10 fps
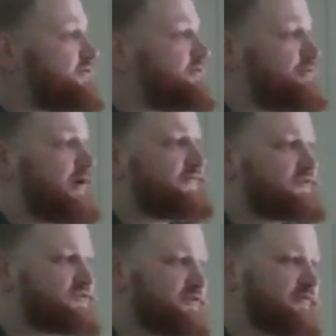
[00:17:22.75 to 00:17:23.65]
you have to
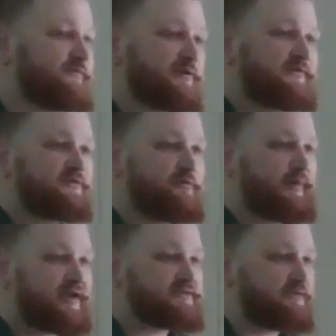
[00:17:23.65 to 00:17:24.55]
serve one of two
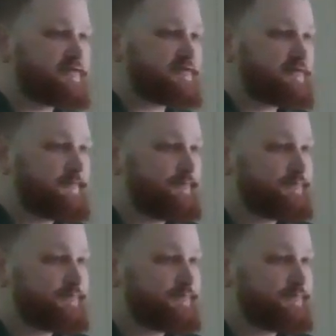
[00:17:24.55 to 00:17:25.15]
masters.